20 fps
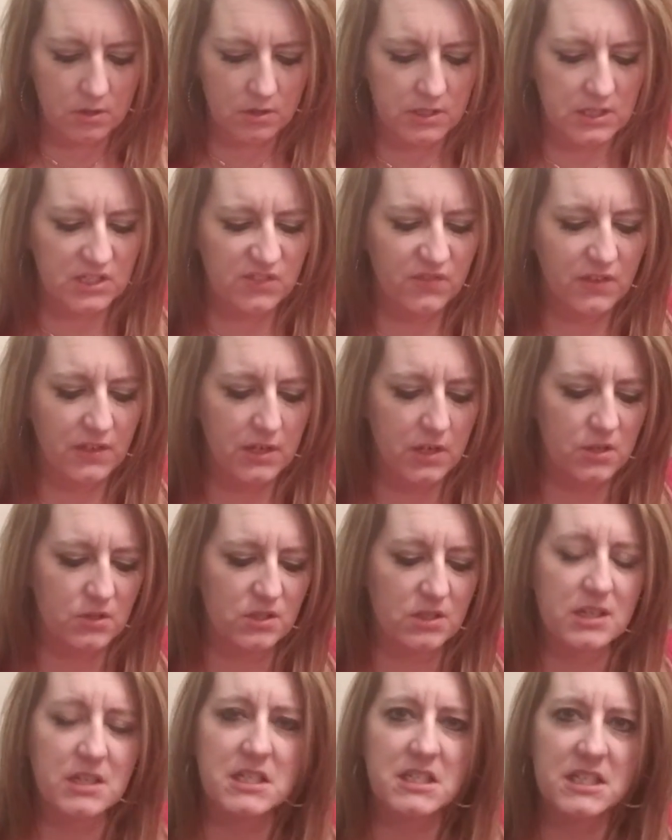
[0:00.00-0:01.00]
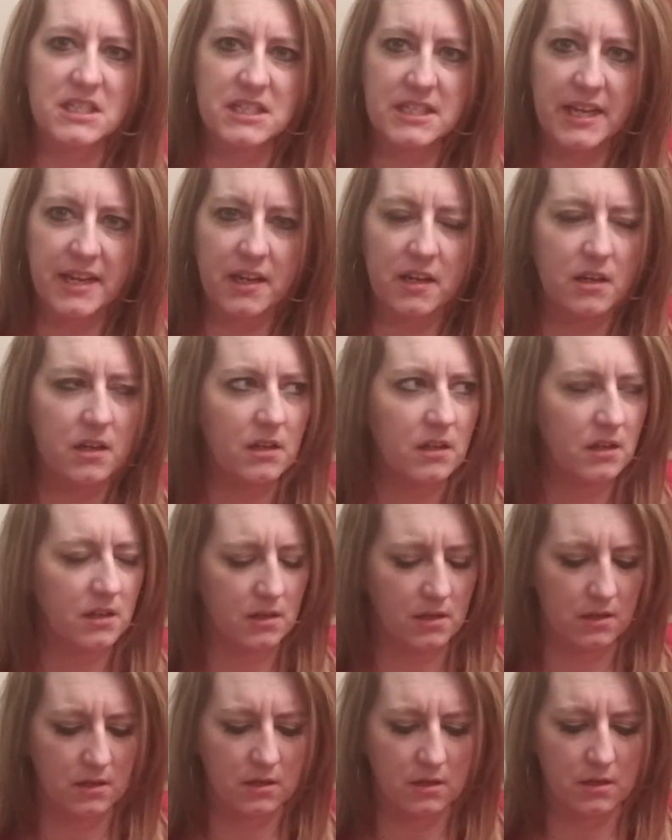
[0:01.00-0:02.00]
This video is going to stink.
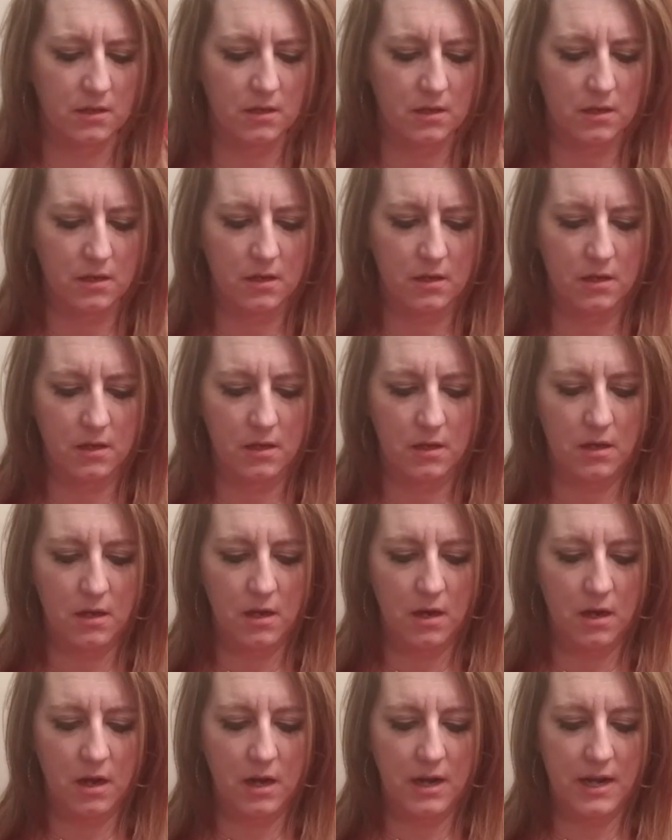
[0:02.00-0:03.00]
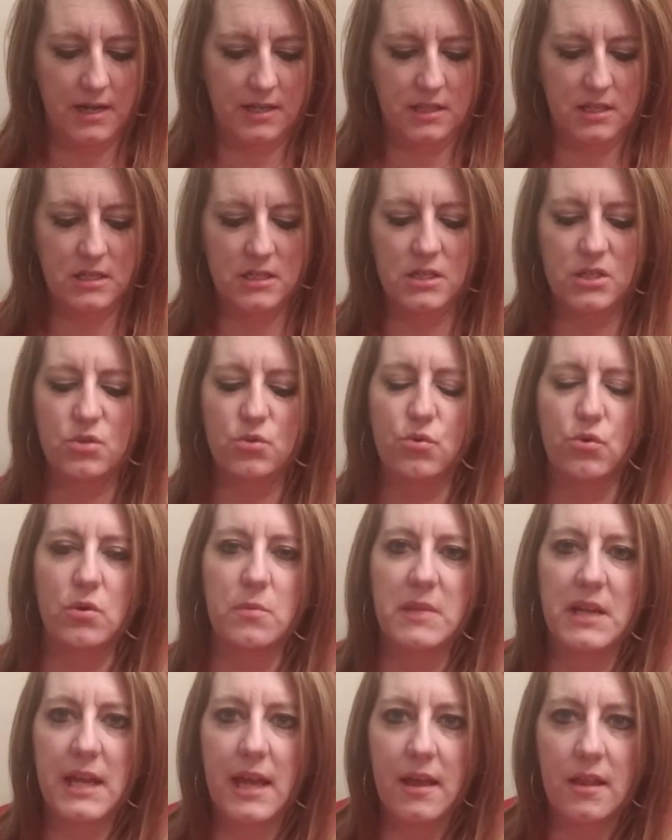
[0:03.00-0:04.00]
All right, this is
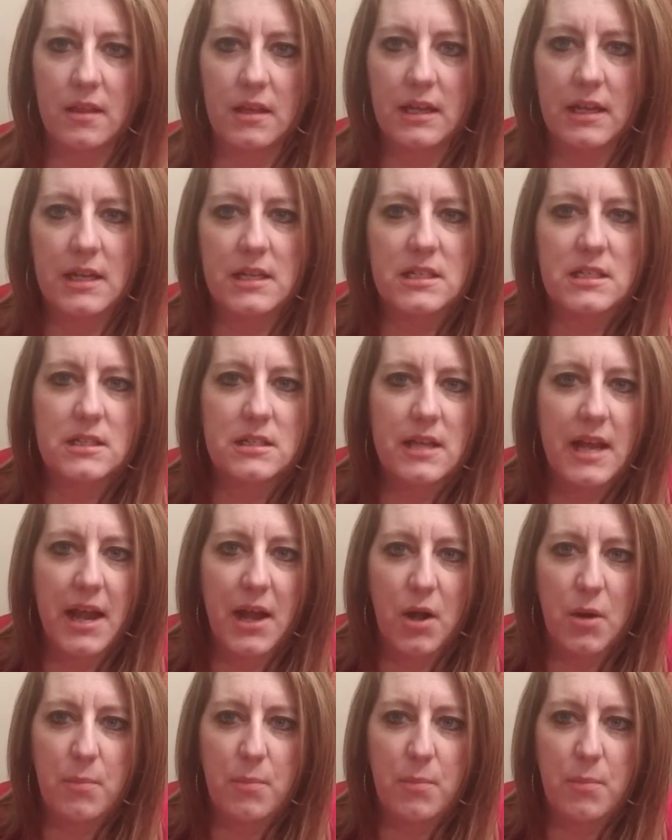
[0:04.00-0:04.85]
Grooming Elegance Hair